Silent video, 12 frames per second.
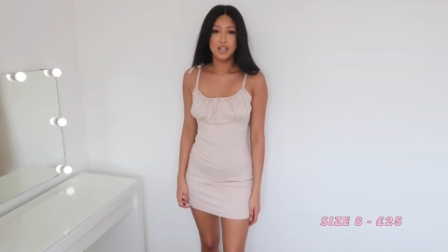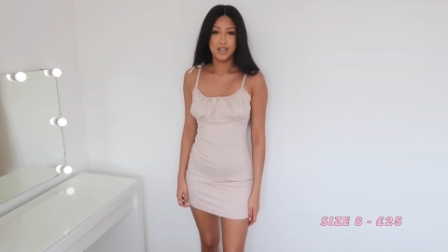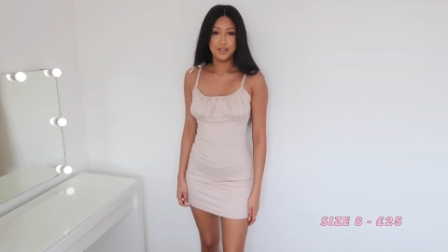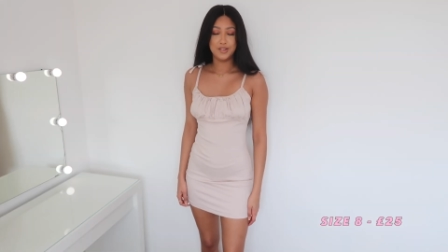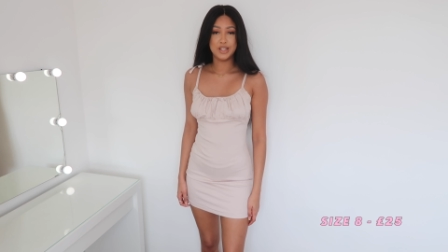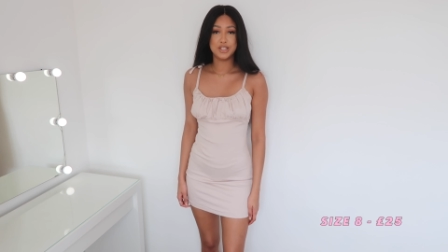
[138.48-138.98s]

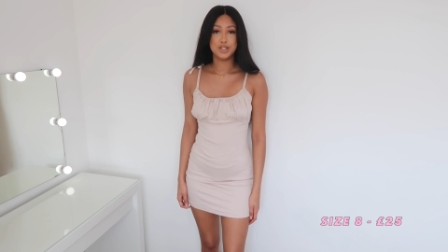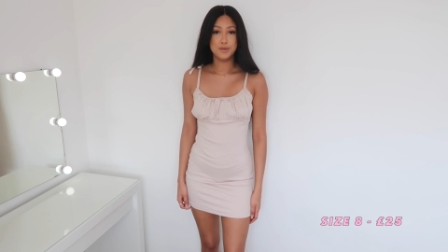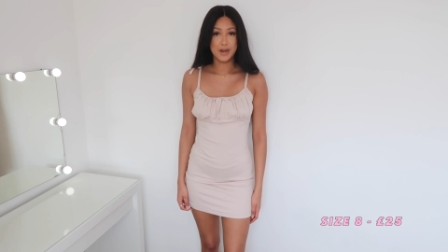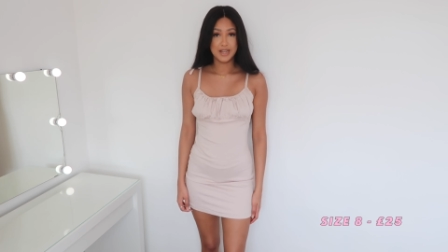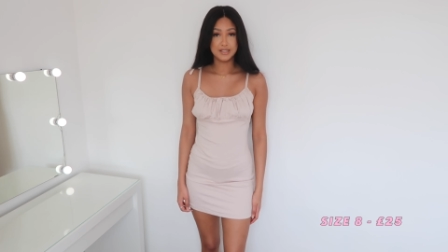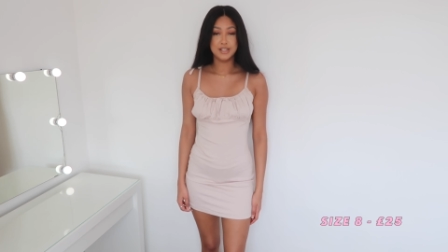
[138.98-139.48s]
love this
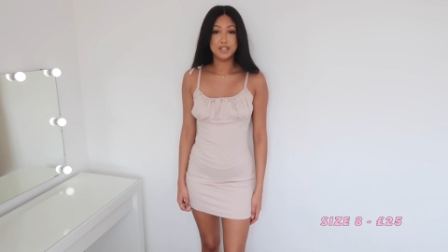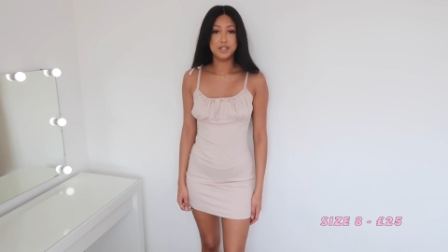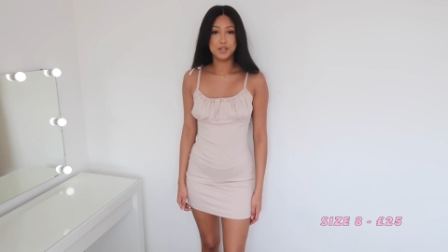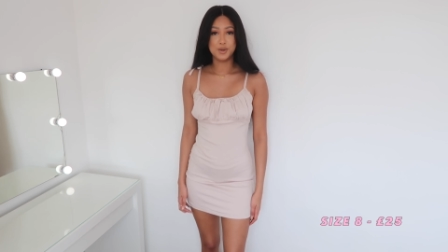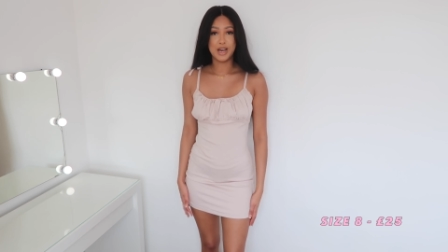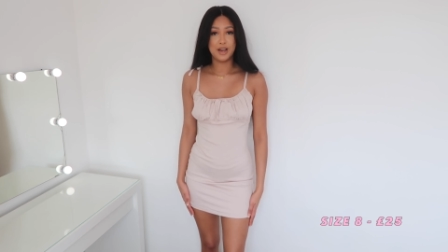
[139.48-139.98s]
dress and they
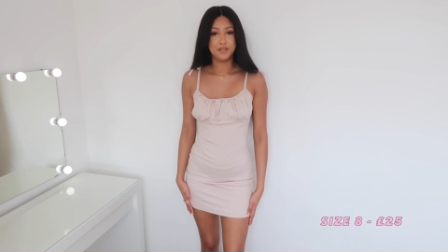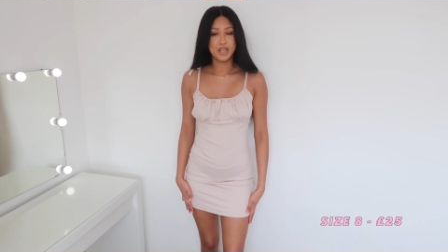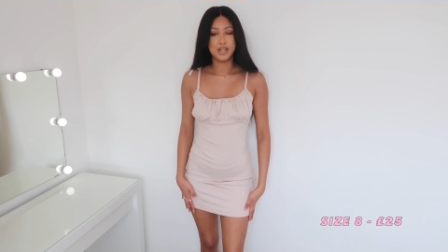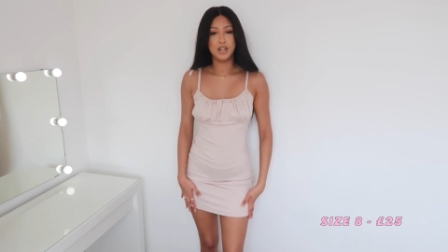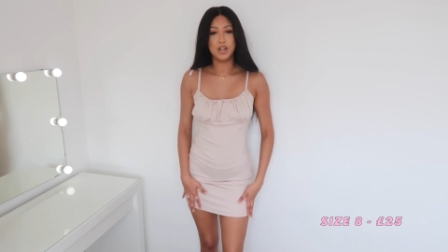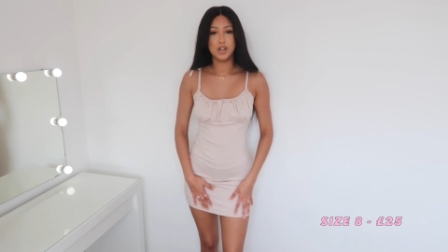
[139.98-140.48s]
do have
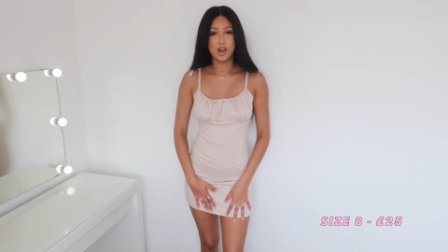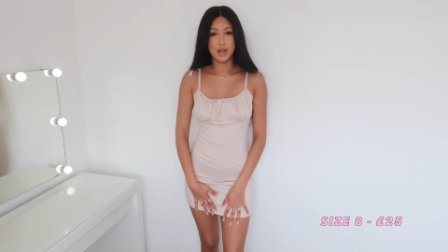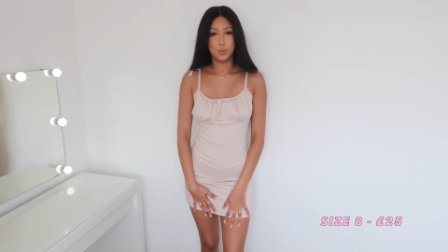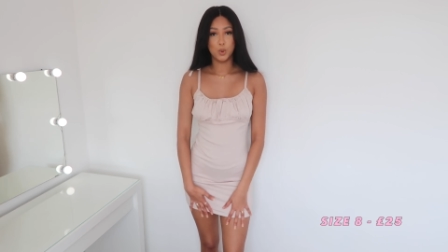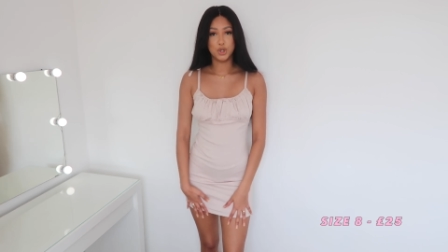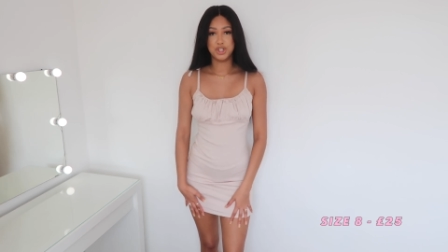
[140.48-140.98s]
it in a
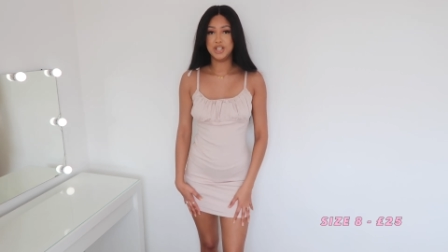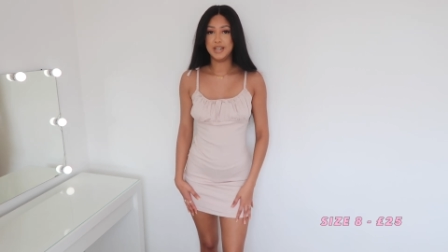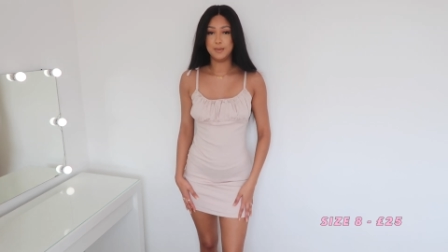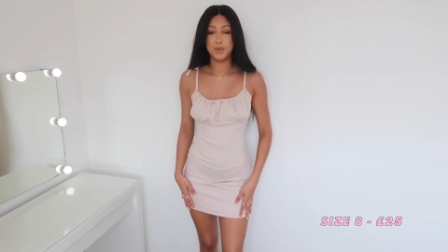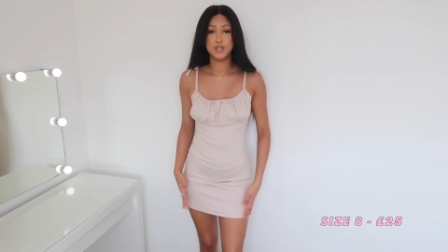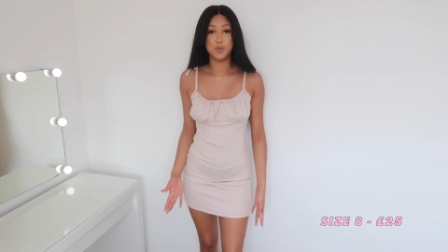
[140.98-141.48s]
light wash
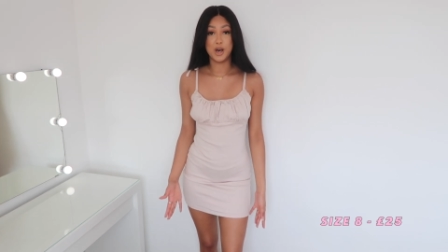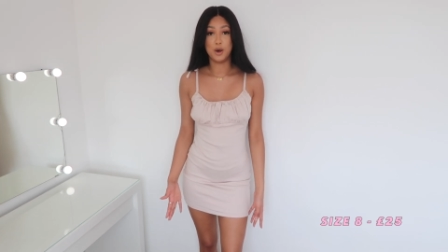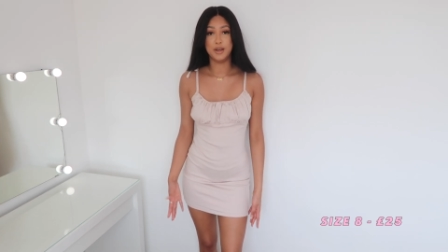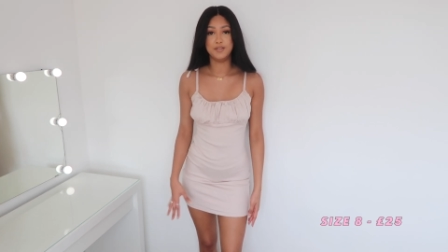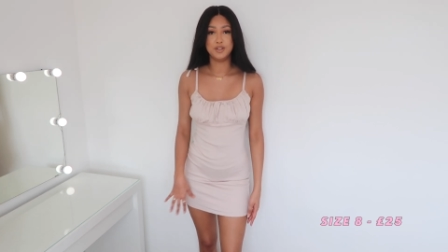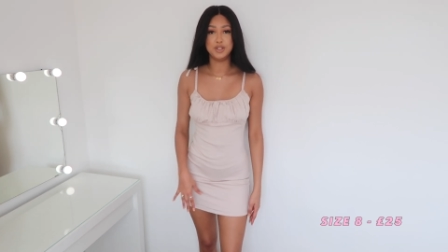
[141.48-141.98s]
denim as
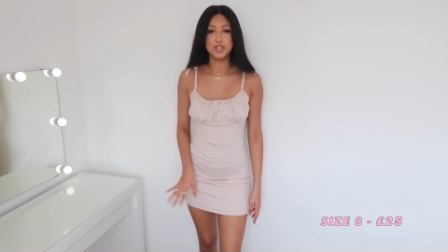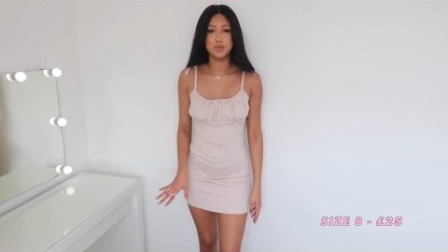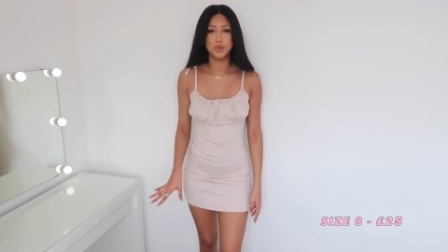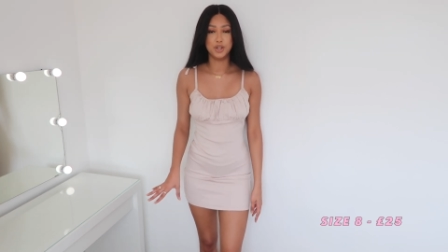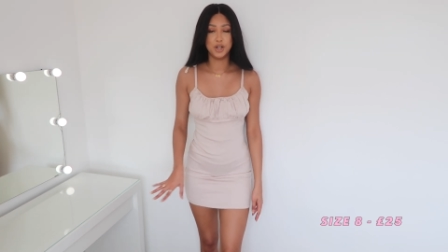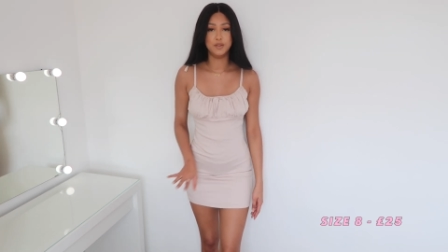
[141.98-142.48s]
well if you
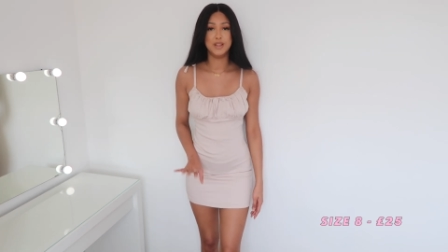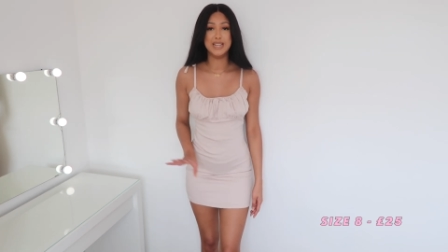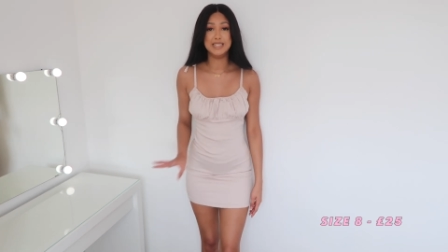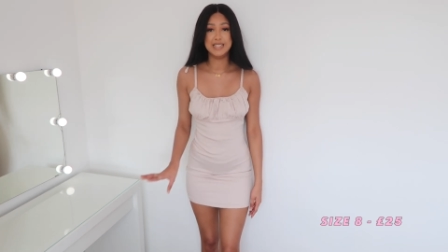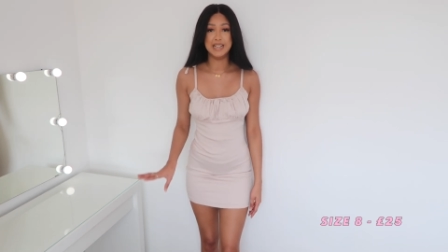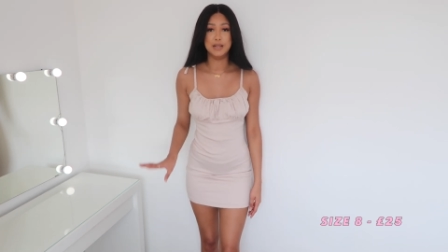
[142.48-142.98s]
do want to go for
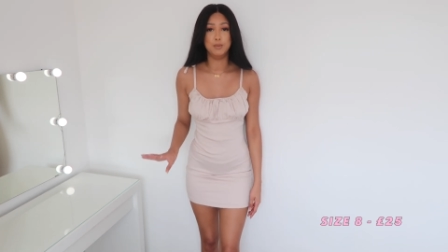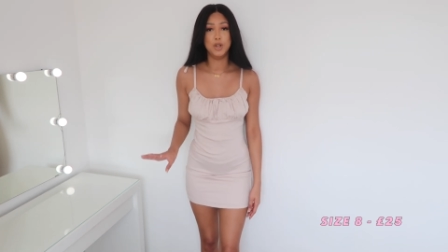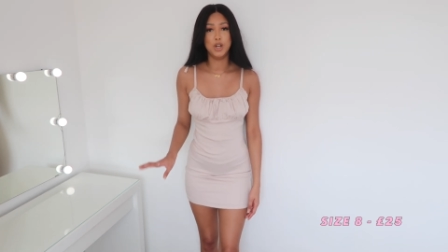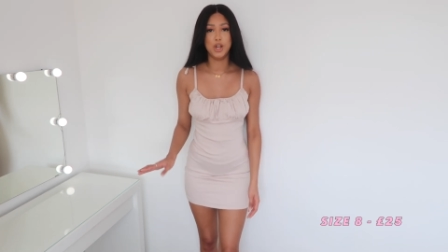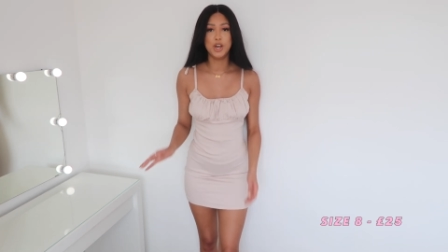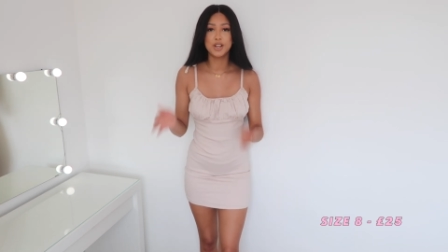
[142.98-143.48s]
that
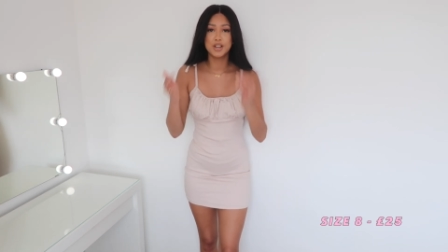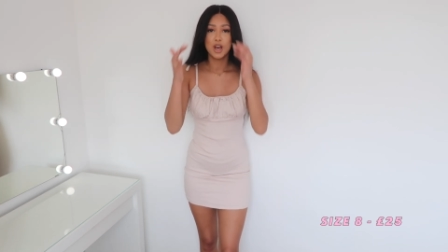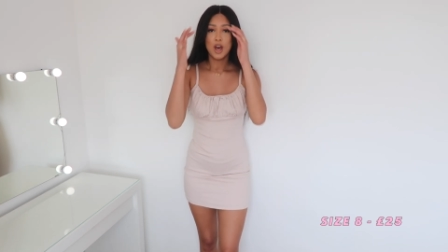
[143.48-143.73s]
denim look.